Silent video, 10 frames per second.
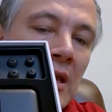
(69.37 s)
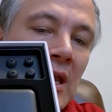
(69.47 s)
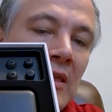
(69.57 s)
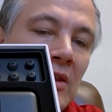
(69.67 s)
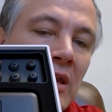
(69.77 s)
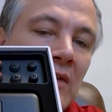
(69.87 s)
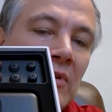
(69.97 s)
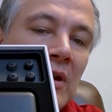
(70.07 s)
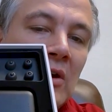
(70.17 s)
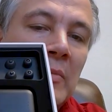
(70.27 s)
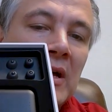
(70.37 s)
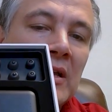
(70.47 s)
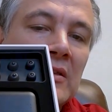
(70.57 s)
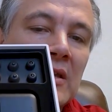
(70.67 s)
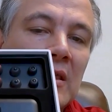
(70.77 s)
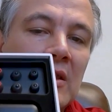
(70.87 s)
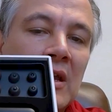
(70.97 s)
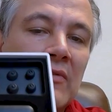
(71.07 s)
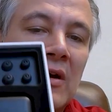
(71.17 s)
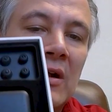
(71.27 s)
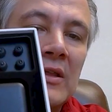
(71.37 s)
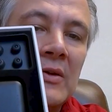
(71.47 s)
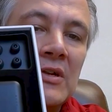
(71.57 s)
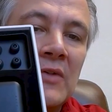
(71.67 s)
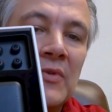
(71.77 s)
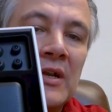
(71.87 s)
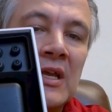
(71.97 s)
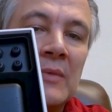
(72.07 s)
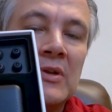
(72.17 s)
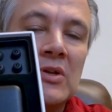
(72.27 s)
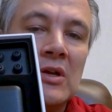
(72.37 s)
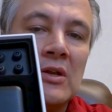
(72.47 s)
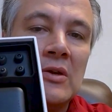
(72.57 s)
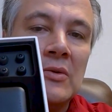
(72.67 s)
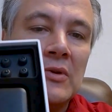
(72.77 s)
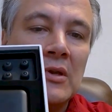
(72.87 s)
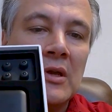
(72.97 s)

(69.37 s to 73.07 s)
and then you have your earbuds, and then you have all those different tips that you can use.